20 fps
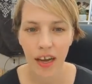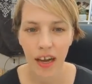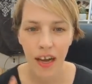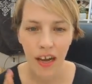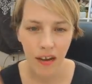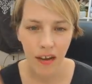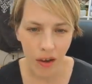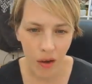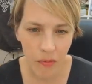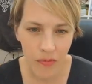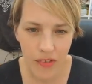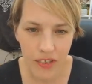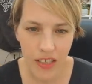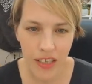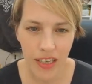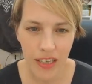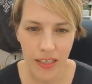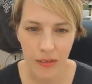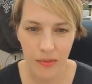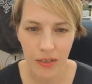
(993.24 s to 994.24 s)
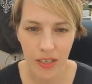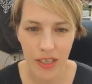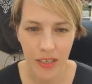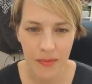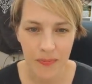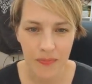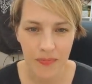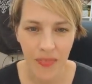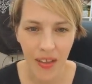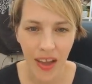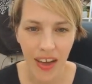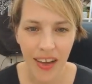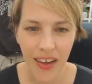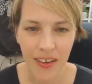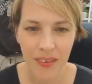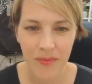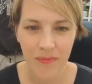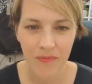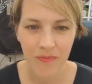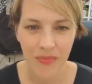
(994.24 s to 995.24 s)
hopefully next week,
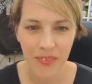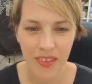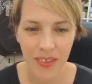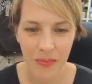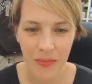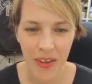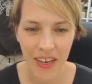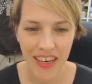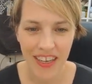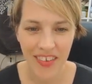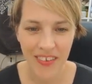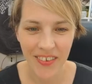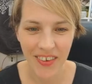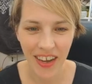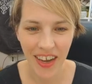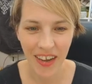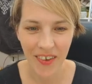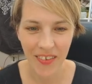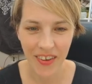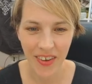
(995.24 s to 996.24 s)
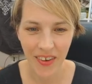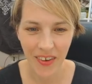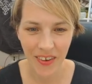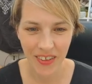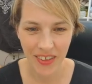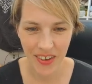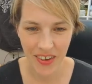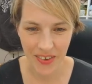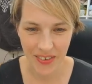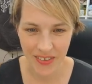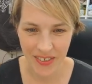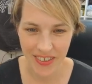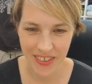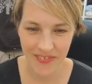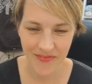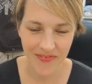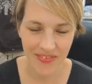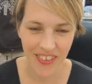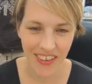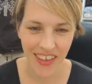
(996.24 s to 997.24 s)
depending on how it all
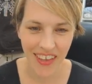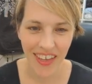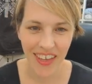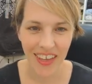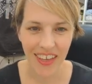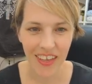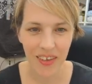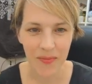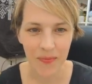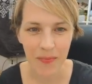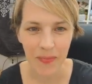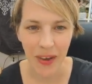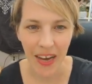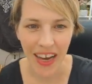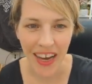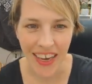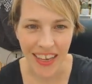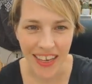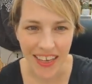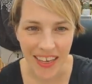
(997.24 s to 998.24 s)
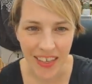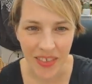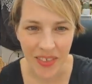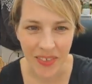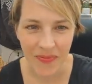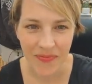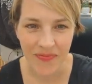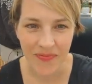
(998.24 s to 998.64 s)
goes. Bye.